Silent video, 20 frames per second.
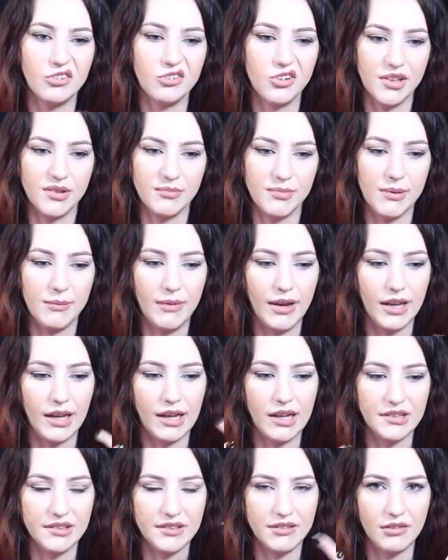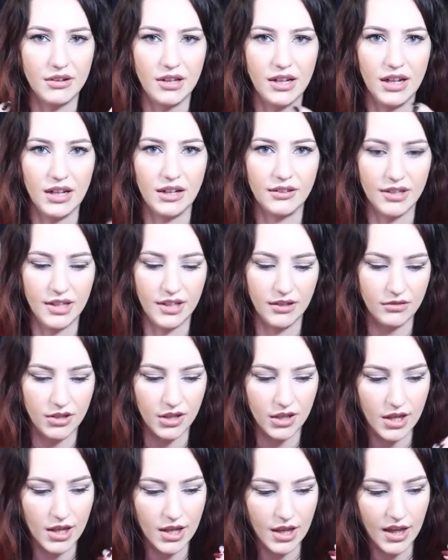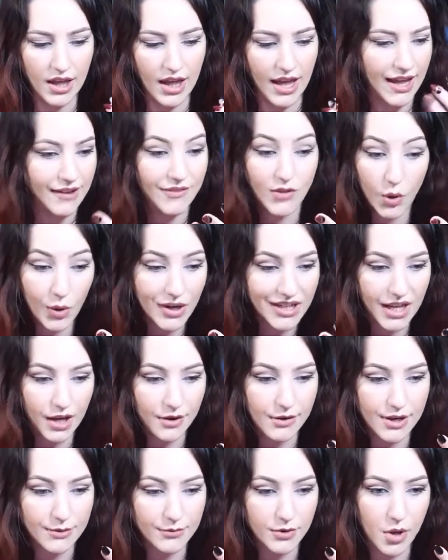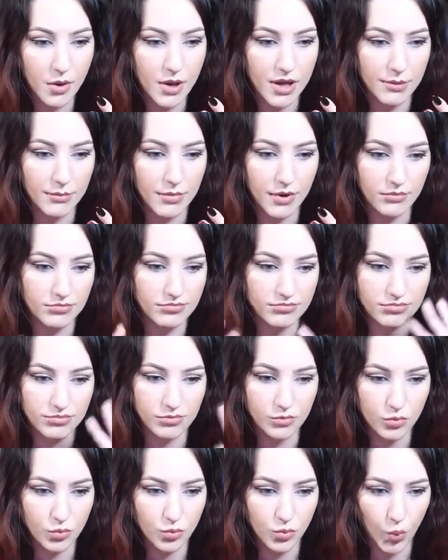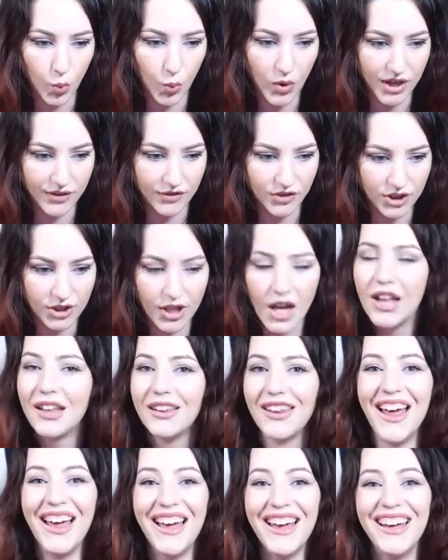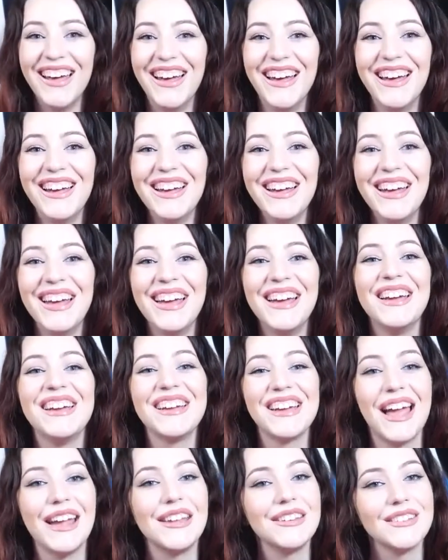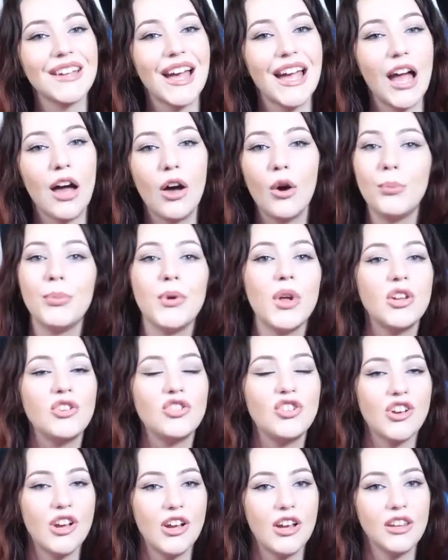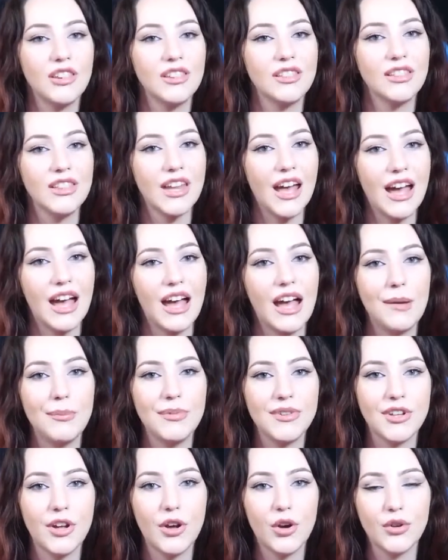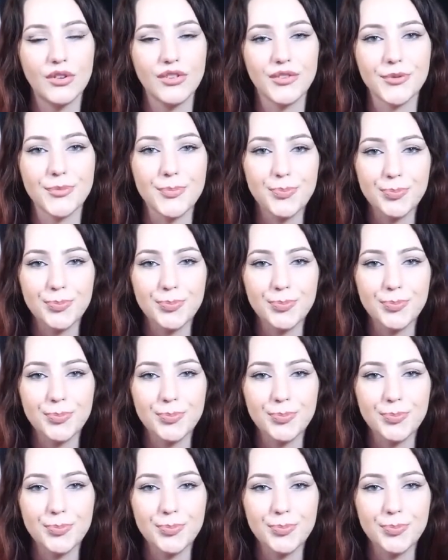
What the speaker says: trust me, my hands really, like, I have no idea what I'm doing, but whatever. Guys, I hope you enjoyed that episode.